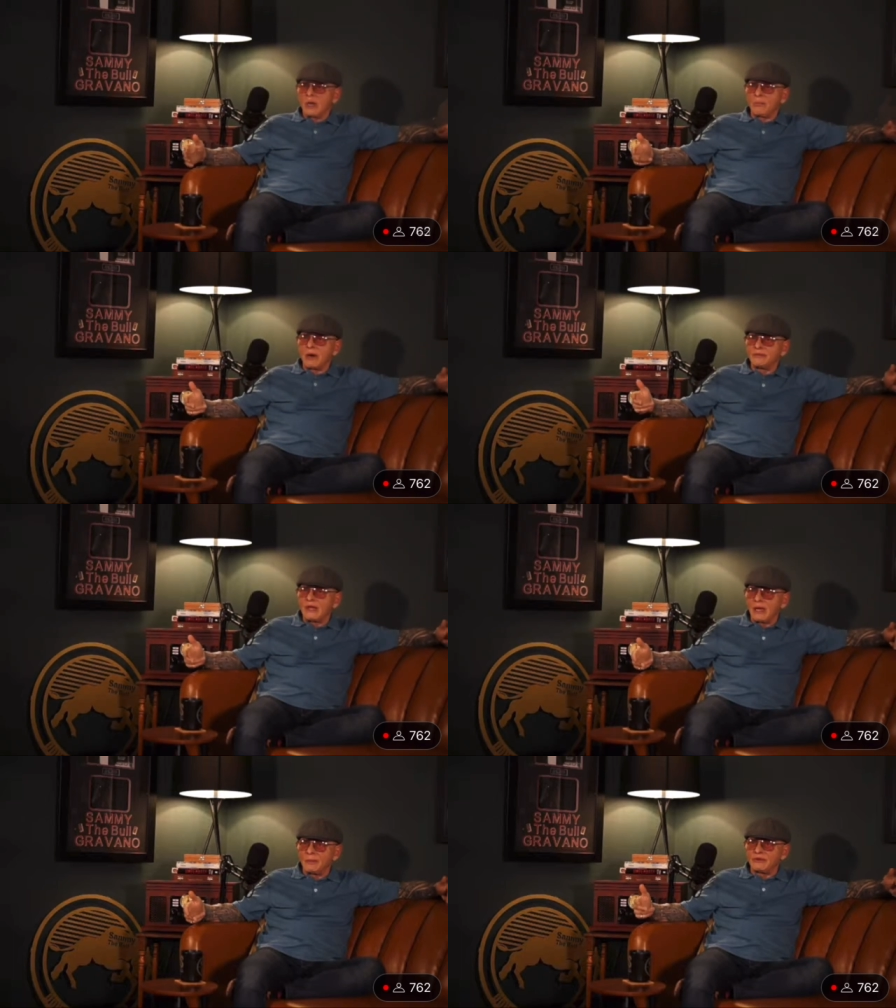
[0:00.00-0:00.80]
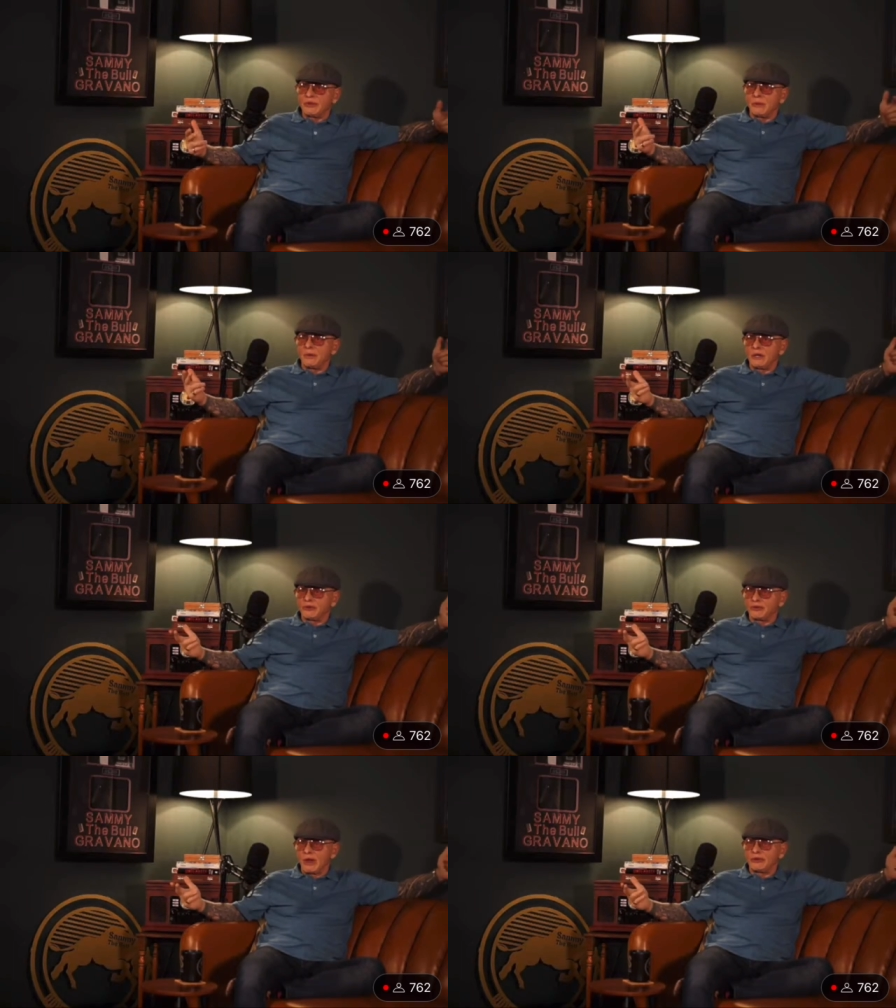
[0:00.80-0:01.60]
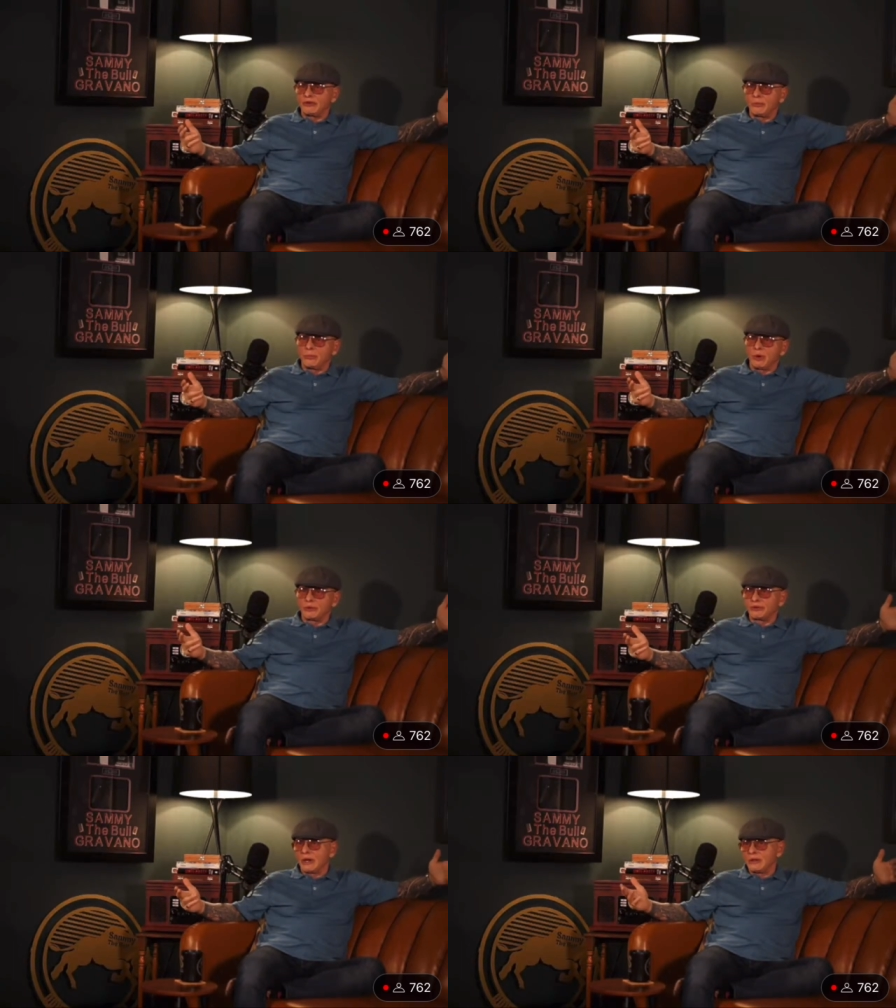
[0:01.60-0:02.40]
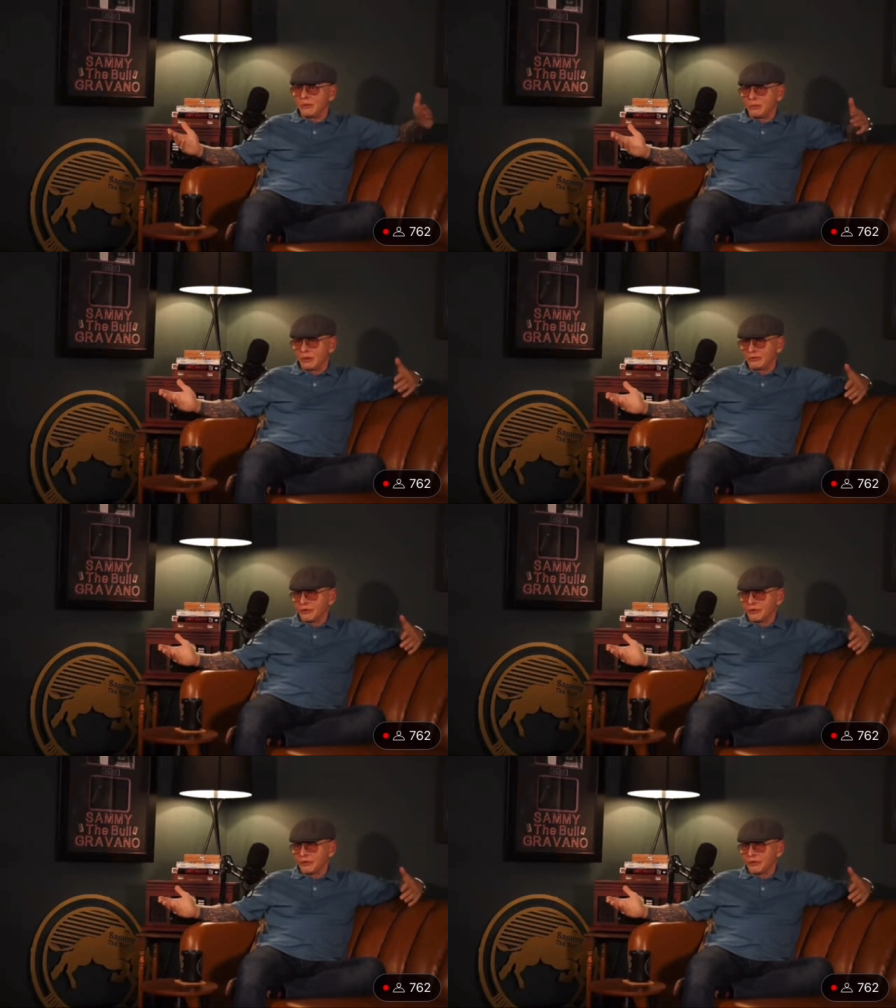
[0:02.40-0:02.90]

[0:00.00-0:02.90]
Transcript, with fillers: Above them is the administration boss, underboss,